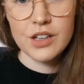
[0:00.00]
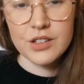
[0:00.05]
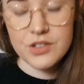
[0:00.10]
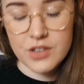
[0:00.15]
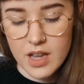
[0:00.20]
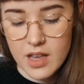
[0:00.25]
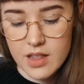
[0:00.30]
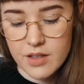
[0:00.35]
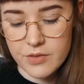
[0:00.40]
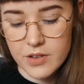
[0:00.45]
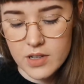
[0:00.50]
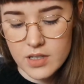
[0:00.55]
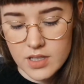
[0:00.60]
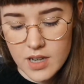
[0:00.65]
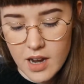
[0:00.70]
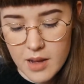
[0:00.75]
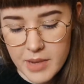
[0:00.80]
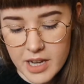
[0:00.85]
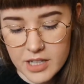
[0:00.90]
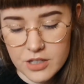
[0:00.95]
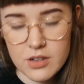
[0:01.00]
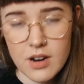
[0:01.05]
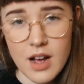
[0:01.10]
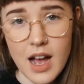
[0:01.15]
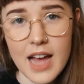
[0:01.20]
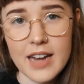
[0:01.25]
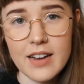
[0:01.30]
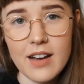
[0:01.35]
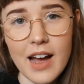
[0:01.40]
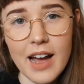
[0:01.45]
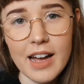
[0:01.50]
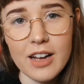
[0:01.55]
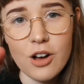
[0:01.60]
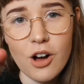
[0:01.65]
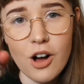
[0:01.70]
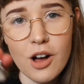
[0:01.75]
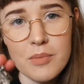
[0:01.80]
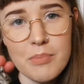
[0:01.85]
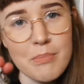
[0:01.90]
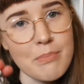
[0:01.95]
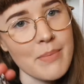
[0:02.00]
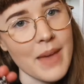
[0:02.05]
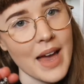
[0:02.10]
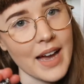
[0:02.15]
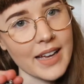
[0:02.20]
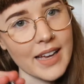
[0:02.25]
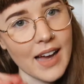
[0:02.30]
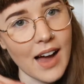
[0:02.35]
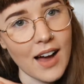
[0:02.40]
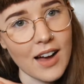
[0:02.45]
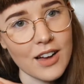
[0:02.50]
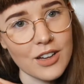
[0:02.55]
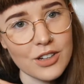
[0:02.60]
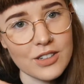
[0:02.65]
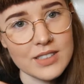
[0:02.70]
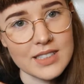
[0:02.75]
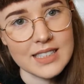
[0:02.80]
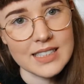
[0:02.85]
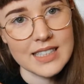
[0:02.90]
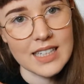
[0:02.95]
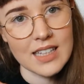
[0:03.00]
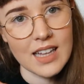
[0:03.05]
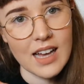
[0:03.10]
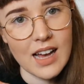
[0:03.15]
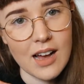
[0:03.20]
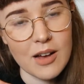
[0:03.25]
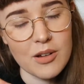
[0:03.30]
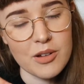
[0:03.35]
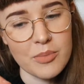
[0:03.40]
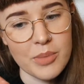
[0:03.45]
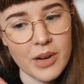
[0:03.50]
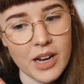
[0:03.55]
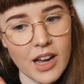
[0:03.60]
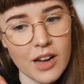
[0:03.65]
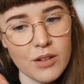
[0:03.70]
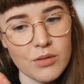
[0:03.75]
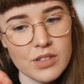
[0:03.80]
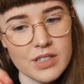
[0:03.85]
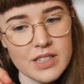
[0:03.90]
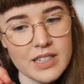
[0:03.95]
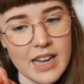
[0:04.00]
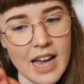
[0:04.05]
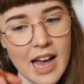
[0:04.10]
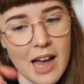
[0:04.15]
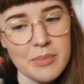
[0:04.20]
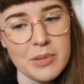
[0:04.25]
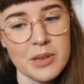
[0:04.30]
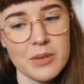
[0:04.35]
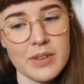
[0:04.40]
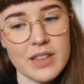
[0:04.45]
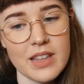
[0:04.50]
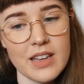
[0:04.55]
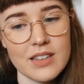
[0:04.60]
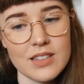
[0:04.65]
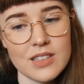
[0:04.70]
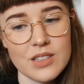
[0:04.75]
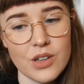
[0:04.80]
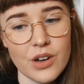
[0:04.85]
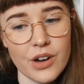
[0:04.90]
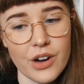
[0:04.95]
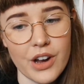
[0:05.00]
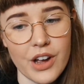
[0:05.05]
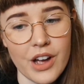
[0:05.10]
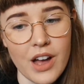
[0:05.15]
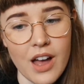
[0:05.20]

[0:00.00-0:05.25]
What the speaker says: So yeah, the first time I tried, I got Mecha Godzilla, but I wasn't happy with it, so